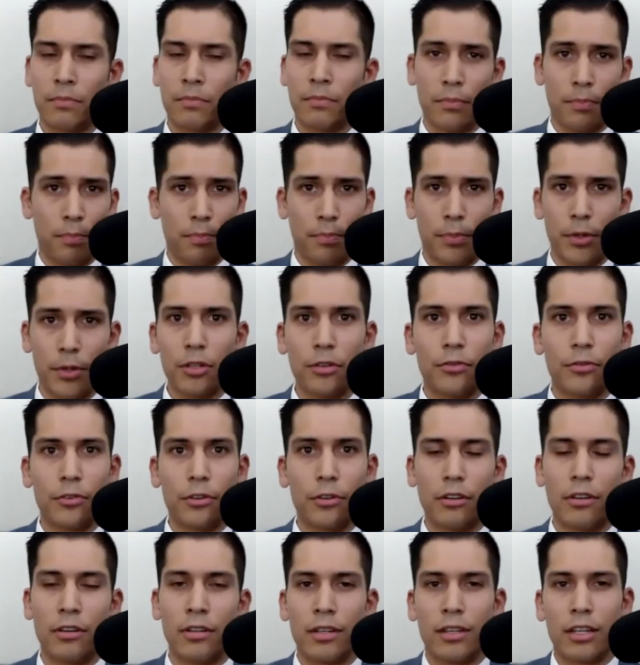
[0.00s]

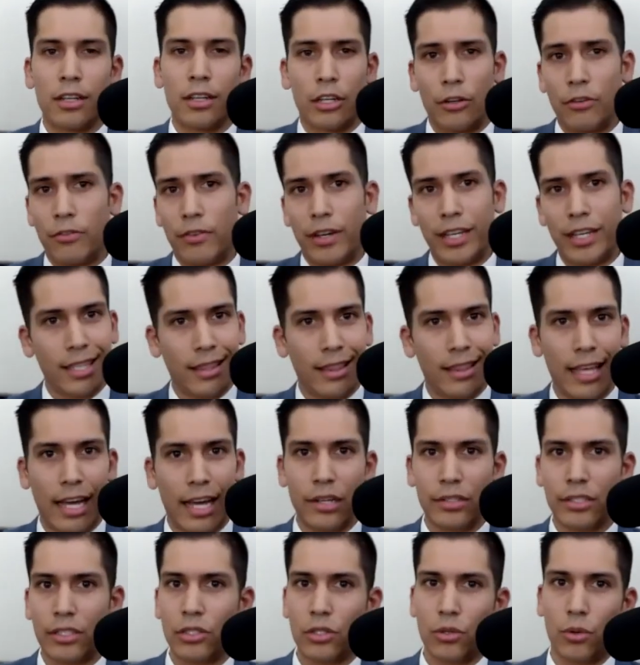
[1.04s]
beautiful. Co-invest
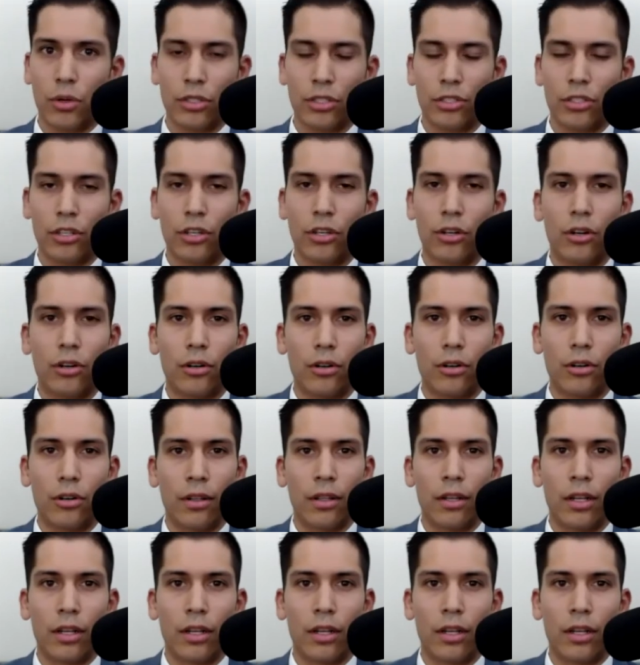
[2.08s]
1,000 towards the goal.